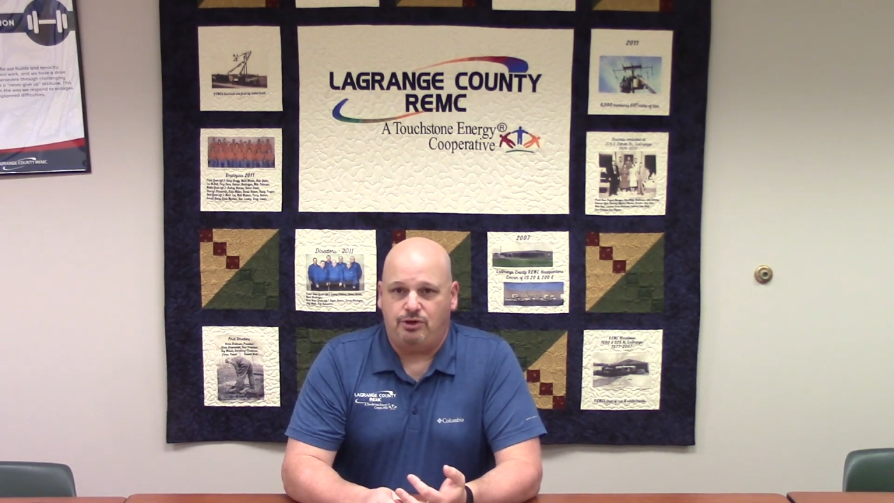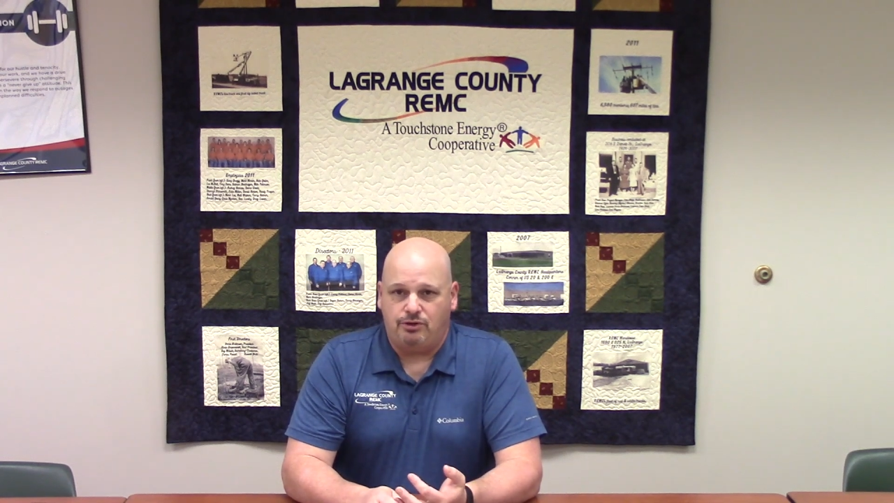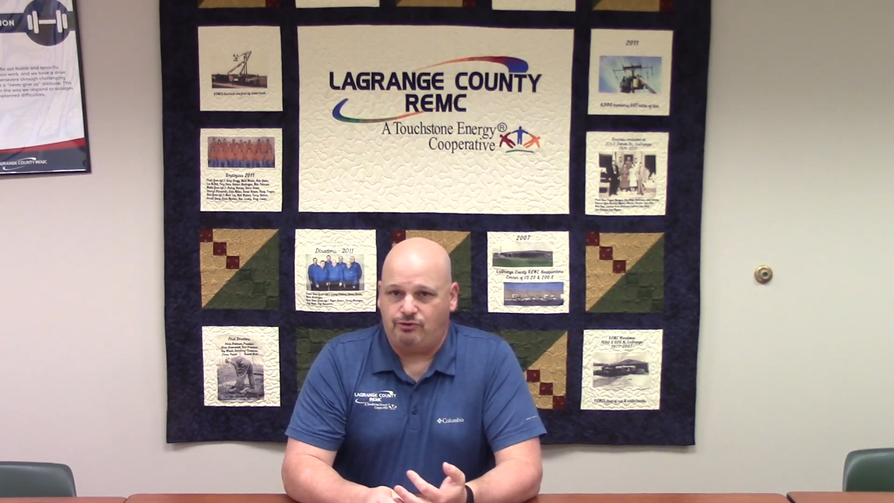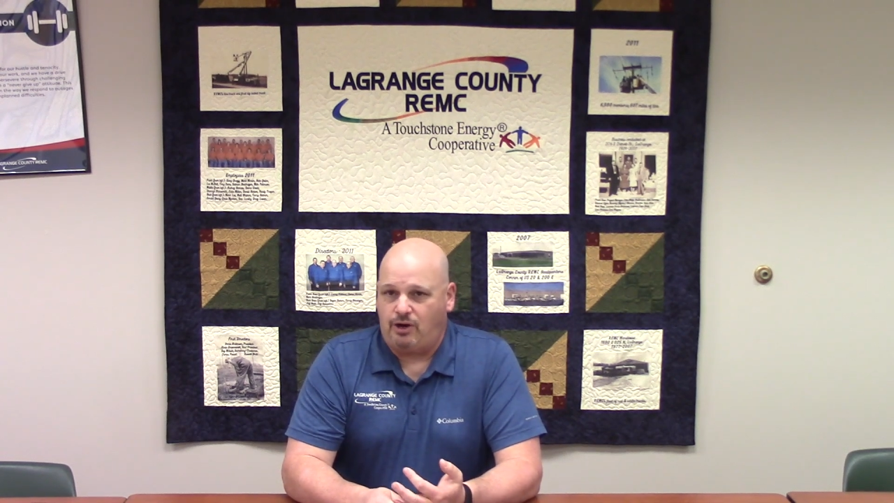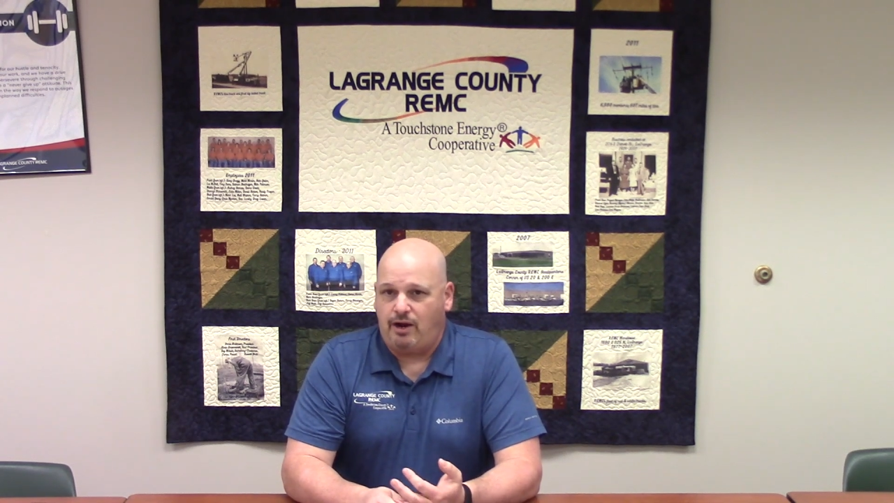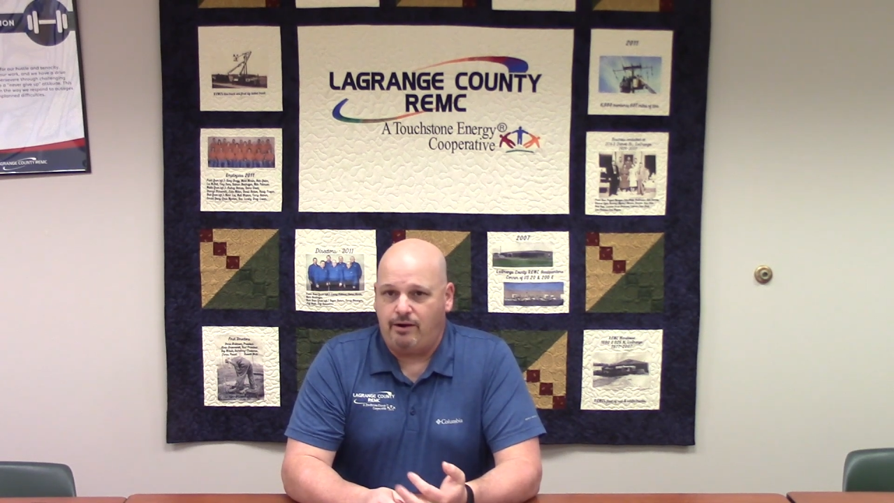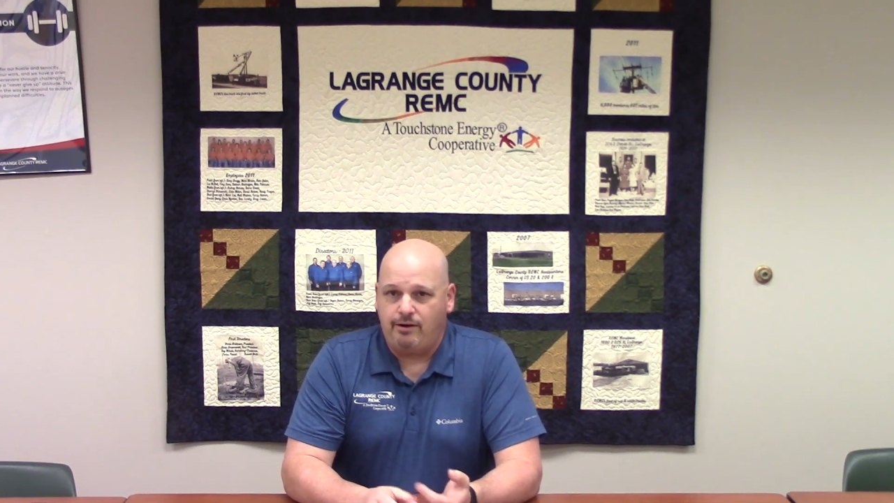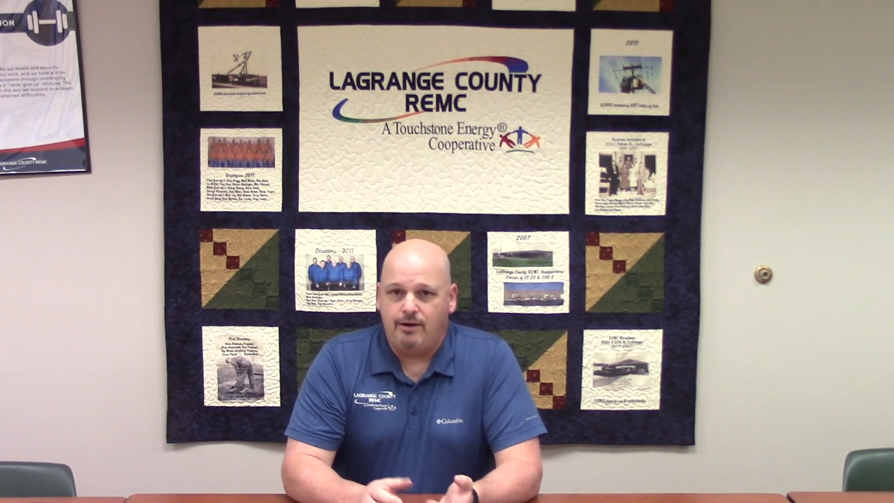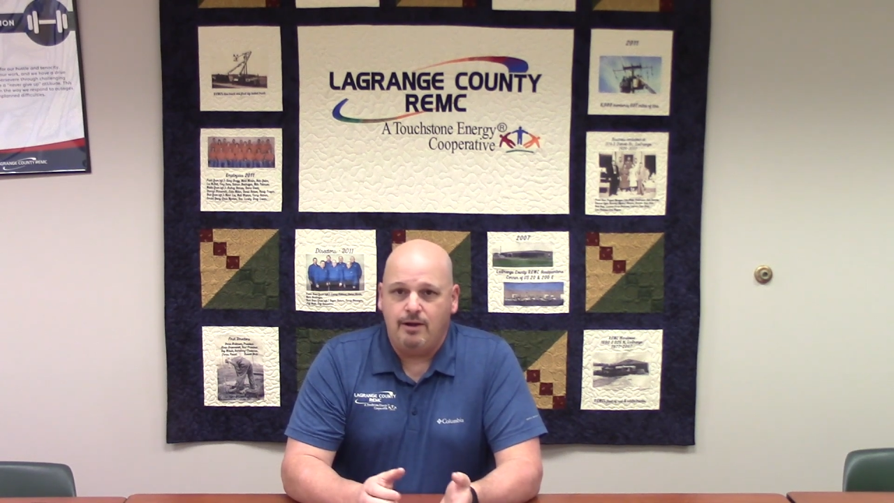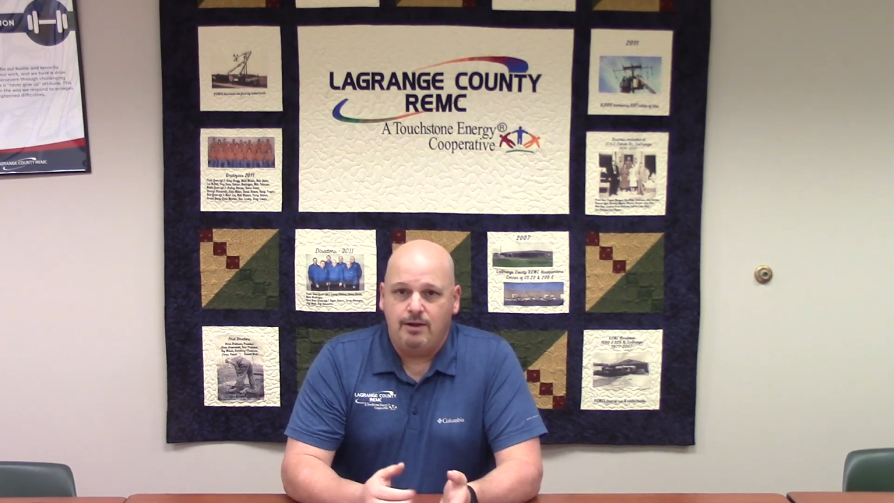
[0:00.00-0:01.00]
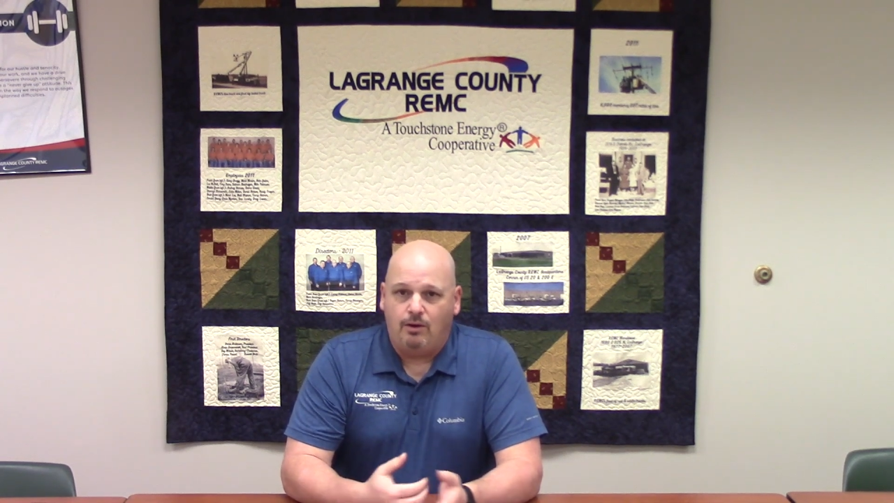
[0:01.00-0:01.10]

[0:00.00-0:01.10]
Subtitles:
your dryer,